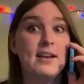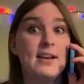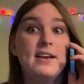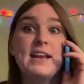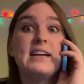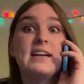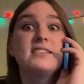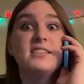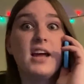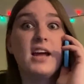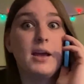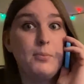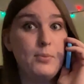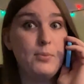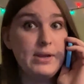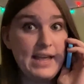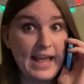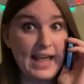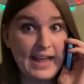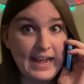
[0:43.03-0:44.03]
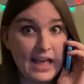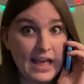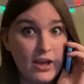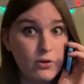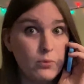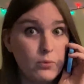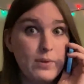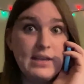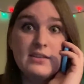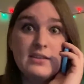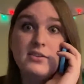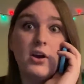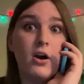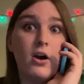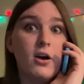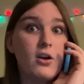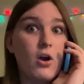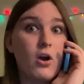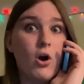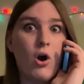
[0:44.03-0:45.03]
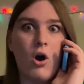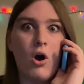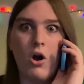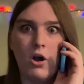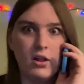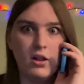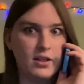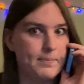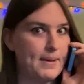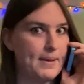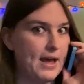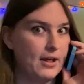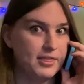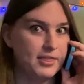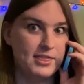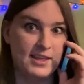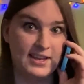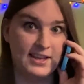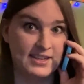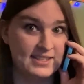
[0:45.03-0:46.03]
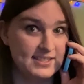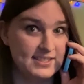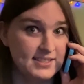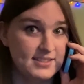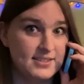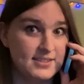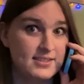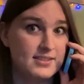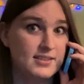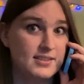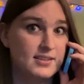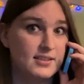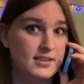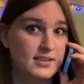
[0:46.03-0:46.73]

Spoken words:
Next time we hang out, we can talk all about this.